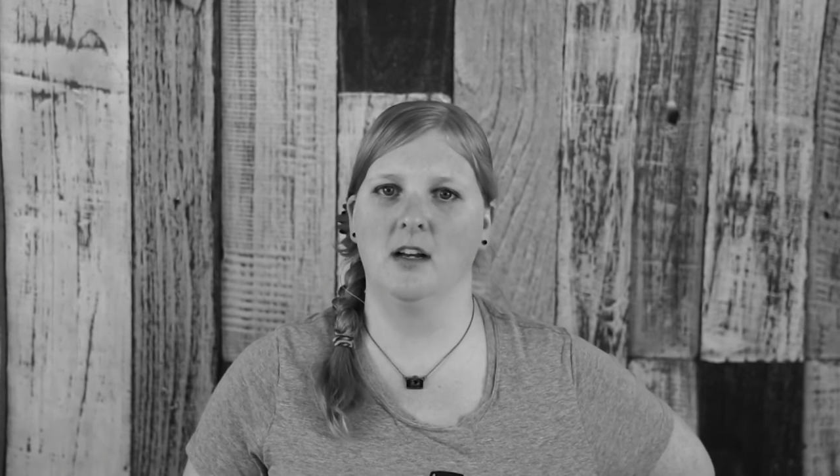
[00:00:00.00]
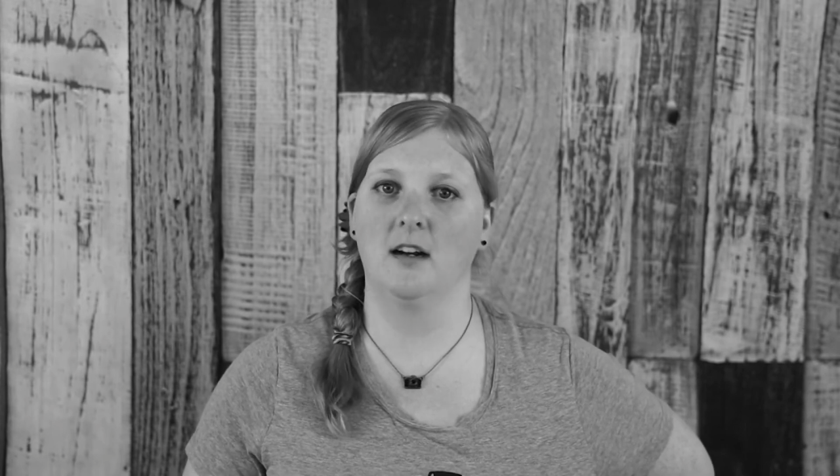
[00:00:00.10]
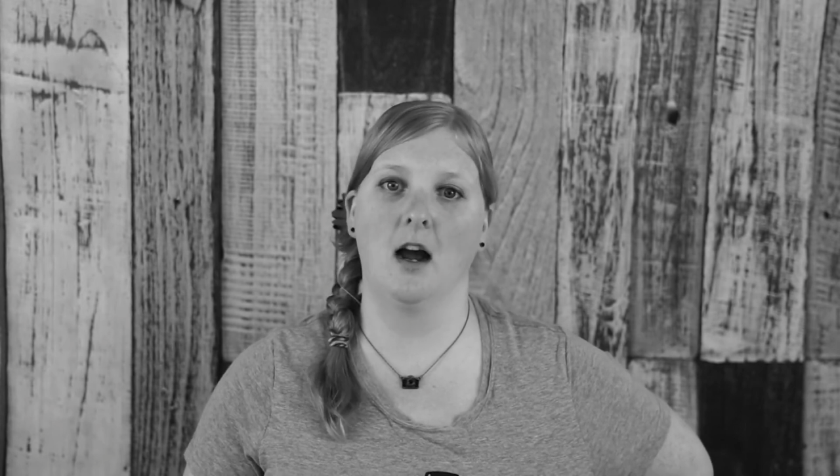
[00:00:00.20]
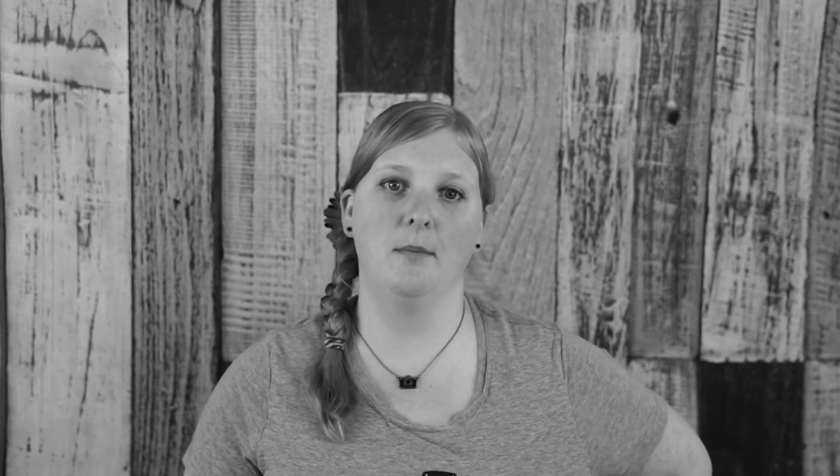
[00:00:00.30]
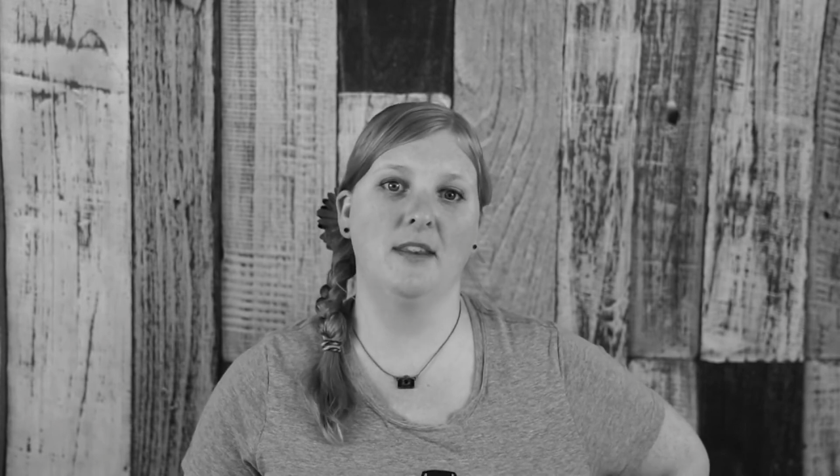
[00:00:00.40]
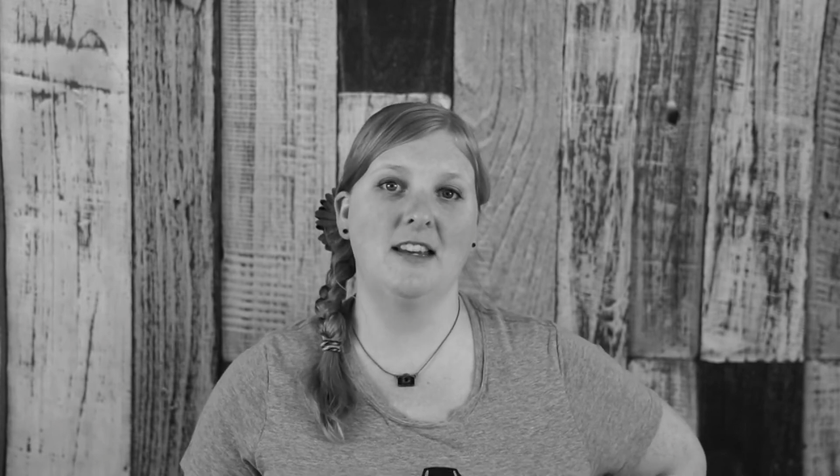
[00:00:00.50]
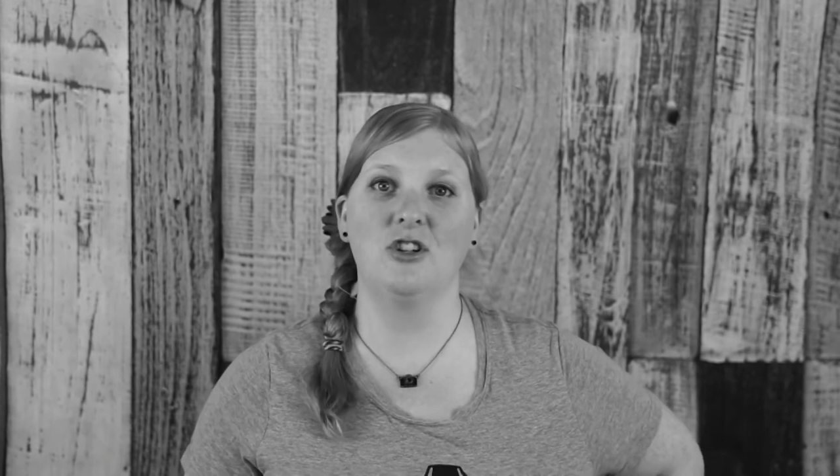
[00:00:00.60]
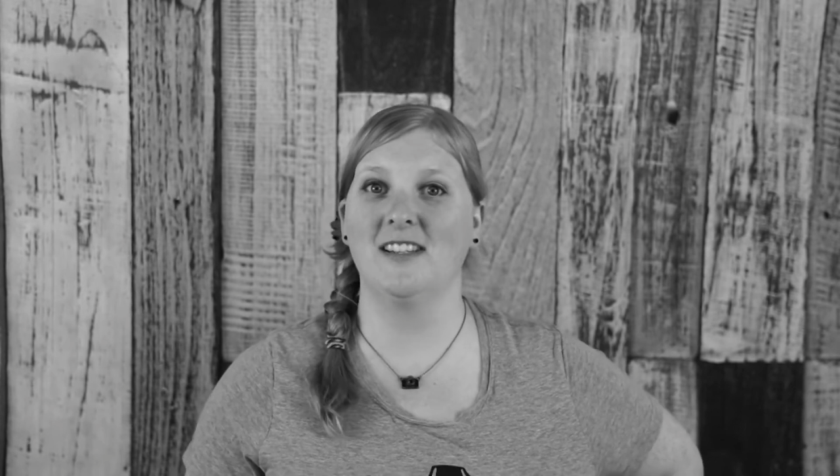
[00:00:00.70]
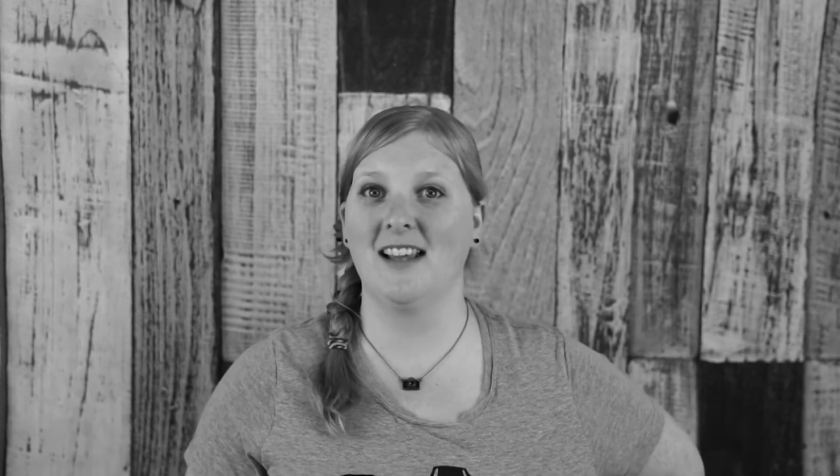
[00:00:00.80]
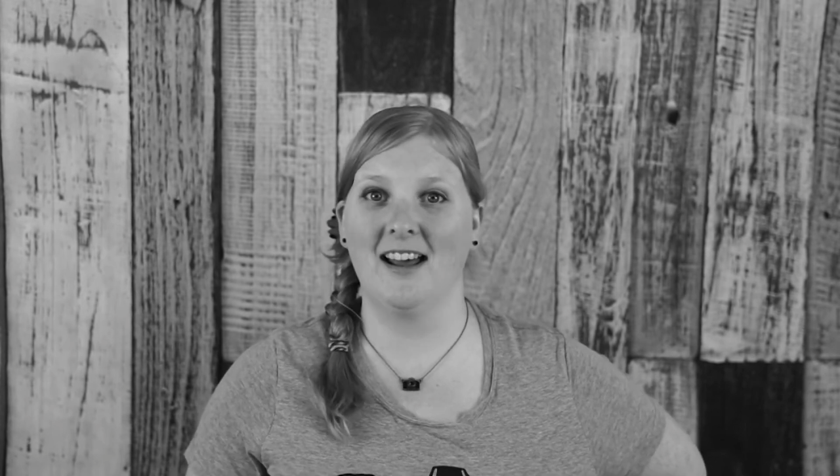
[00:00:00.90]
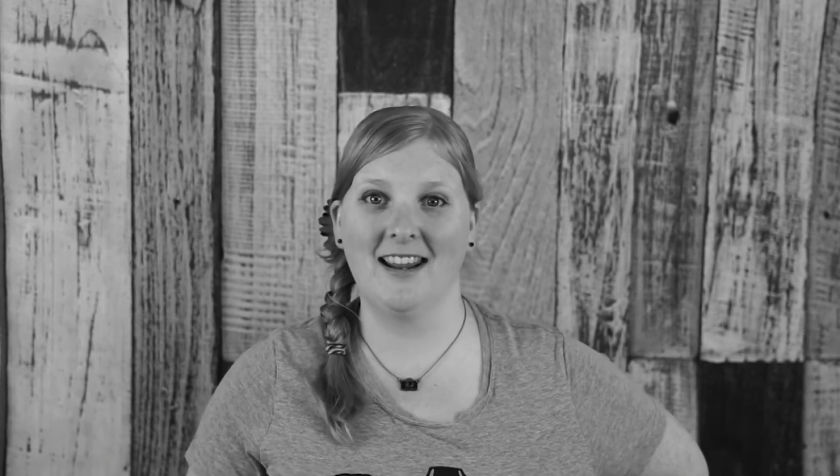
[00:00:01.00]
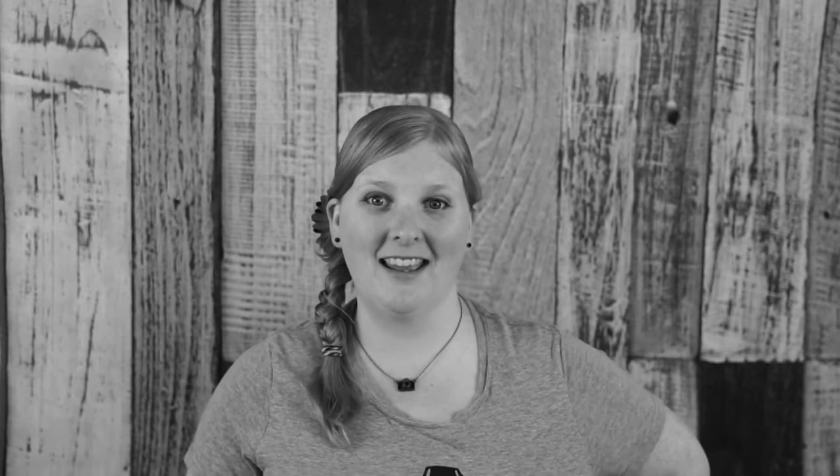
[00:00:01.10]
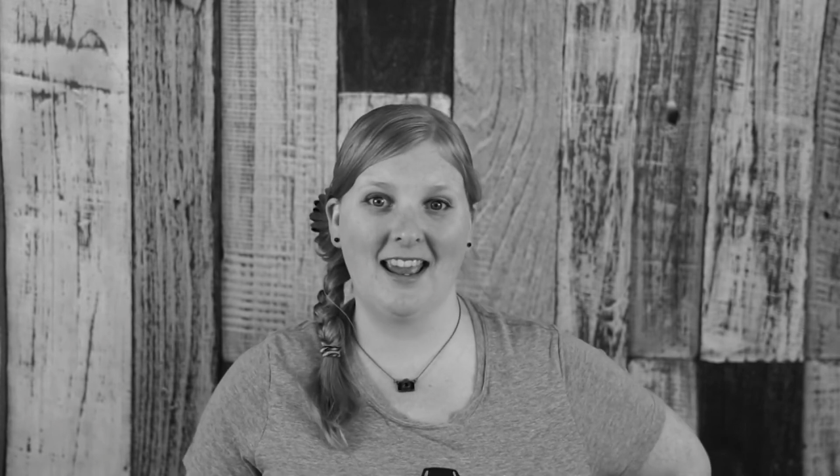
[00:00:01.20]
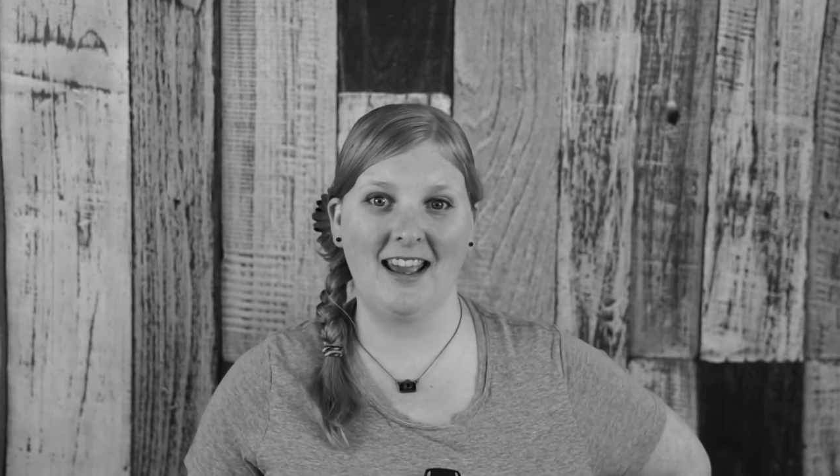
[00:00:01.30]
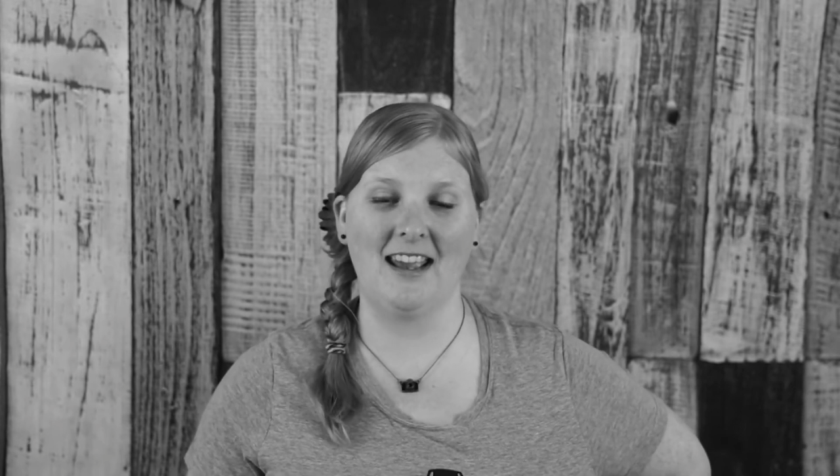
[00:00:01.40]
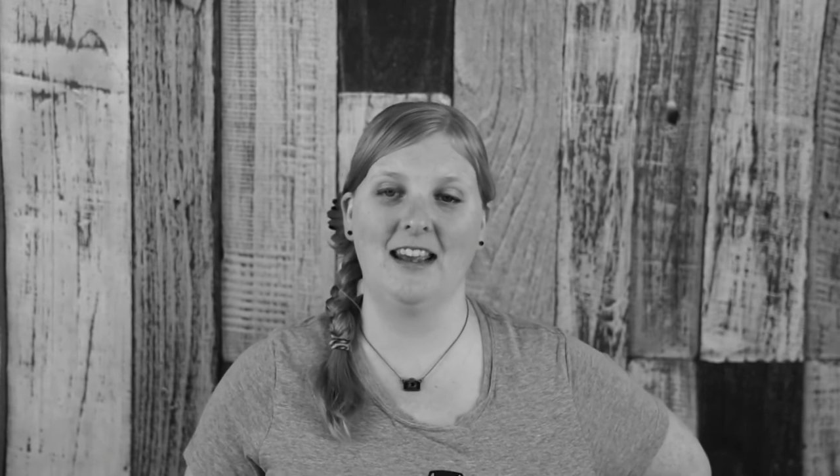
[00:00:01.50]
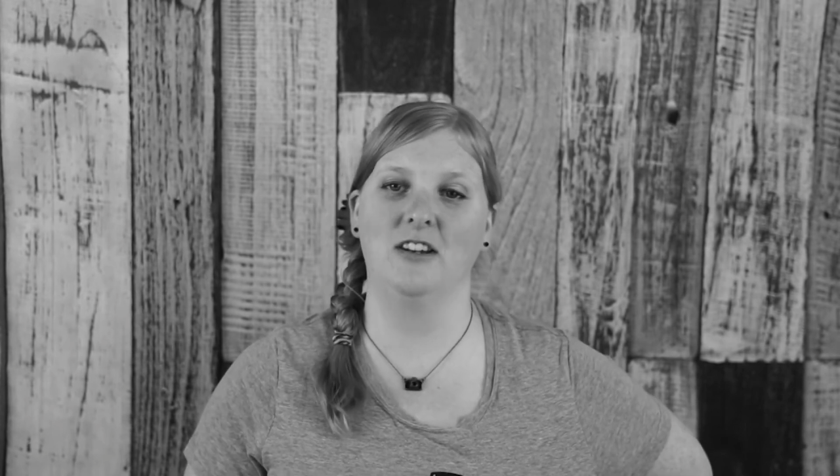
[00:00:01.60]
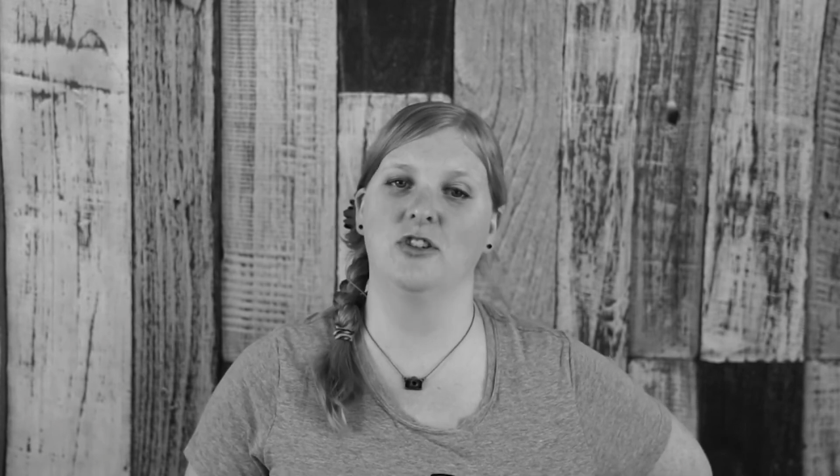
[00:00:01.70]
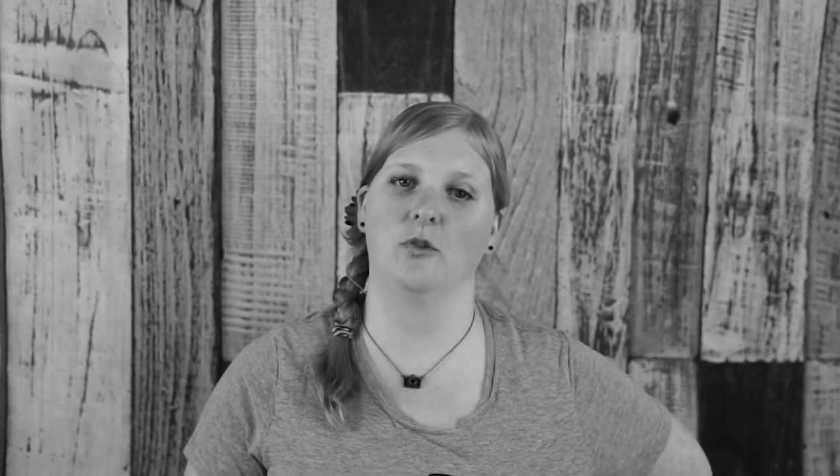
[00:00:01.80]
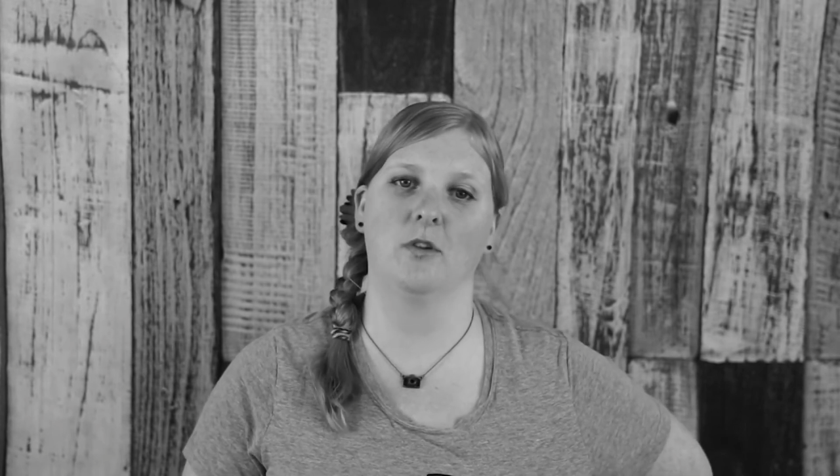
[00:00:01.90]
a couple that just got engaged,